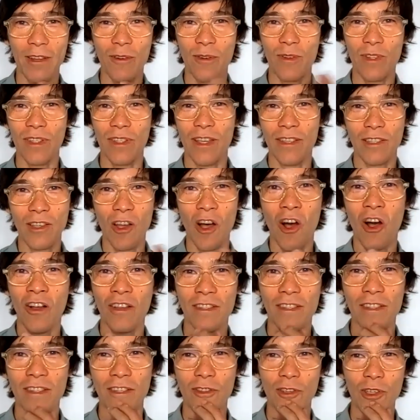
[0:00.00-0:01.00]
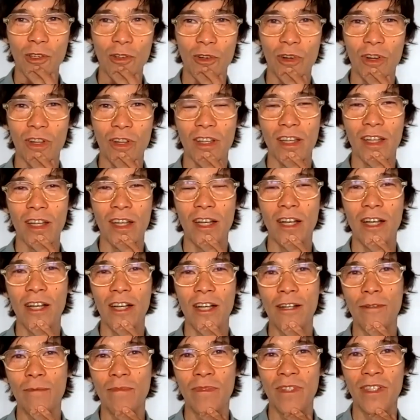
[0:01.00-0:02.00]
There was, like, Tongs in New York.
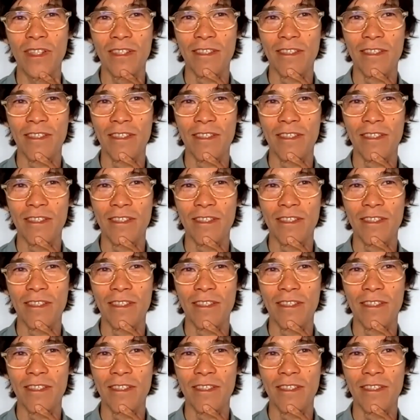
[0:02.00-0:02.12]
Law